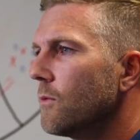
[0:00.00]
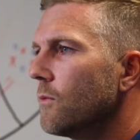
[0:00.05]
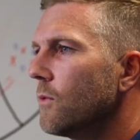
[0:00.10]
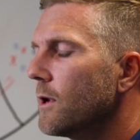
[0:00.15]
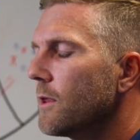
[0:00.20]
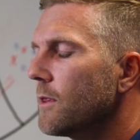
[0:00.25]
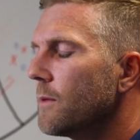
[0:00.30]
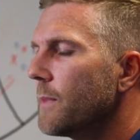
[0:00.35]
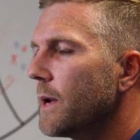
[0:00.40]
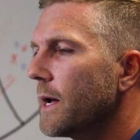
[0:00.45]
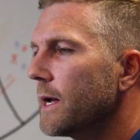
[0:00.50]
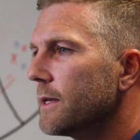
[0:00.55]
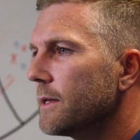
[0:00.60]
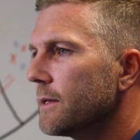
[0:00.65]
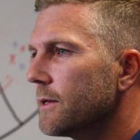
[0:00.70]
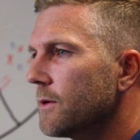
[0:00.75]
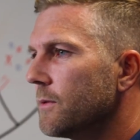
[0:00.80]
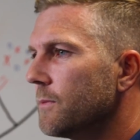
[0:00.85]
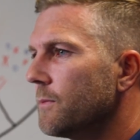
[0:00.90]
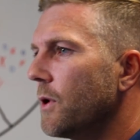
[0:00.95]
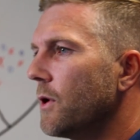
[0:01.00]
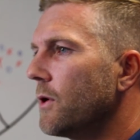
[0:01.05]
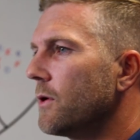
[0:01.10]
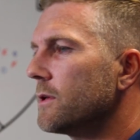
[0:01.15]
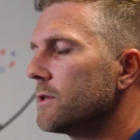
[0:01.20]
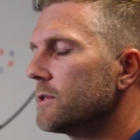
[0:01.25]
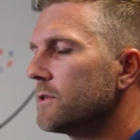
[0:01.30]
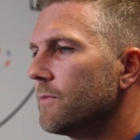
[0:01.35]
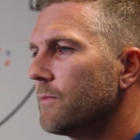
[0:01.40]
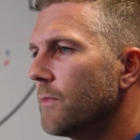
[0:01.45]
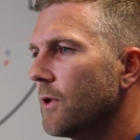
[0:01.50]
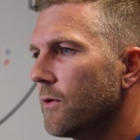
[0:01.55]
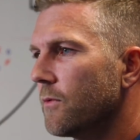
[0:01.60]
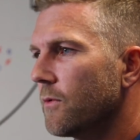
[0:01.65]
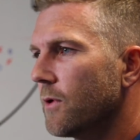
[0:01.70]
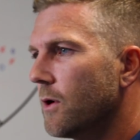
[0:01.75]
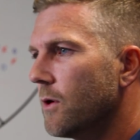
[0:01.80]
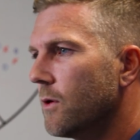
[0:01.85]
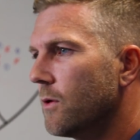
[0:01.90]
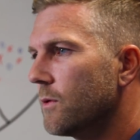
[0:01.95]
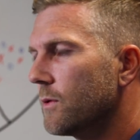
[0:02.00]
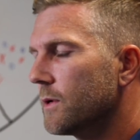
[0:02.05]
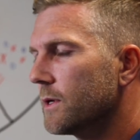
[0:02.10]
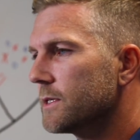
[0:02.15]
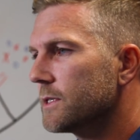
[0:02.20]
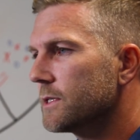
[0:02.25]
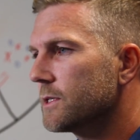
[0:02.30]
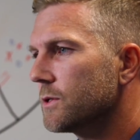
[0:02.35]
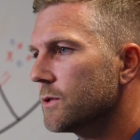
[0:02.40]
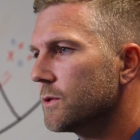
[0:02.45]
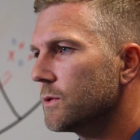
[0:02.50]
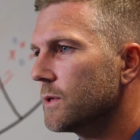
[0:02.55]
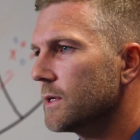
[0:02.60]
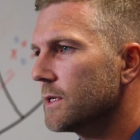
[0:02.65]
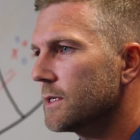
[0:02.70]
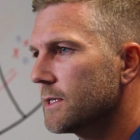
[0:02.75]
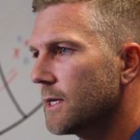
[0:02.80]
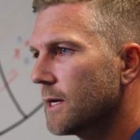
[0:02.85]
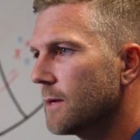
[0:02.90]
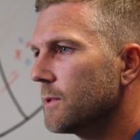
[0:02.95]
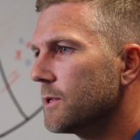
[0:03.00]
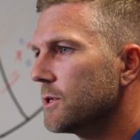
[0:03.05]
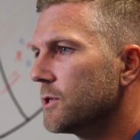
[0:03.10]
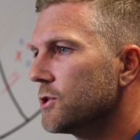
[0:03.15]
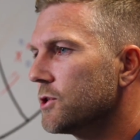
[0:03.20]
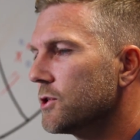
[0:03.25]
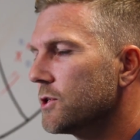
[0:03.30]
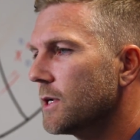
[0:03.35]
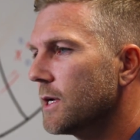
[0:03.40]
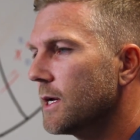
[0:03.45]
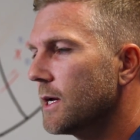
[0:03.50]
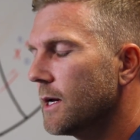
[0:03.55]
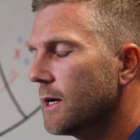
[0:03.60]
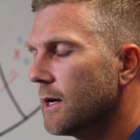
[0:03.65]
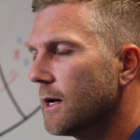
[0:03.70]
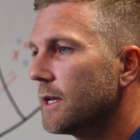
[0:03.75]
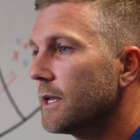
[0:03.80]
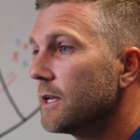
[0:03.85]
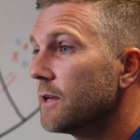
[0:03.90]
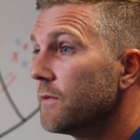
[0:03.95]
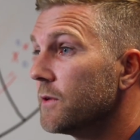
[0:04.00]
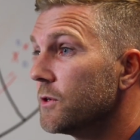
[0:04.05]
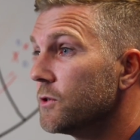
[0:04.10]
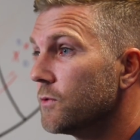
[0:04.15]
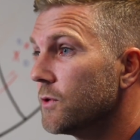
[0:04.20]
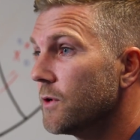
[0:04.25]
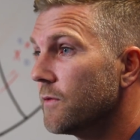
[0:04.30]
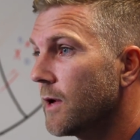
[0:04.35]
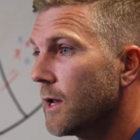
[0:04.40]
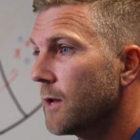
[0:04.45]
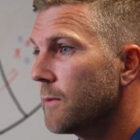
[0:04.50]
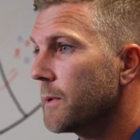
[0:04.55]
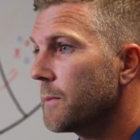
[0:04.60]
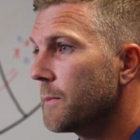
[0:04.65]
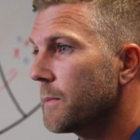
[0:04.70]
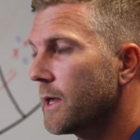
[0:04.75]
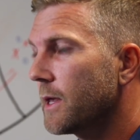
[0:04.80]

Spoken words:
One of the main components of my role is to establish an individual development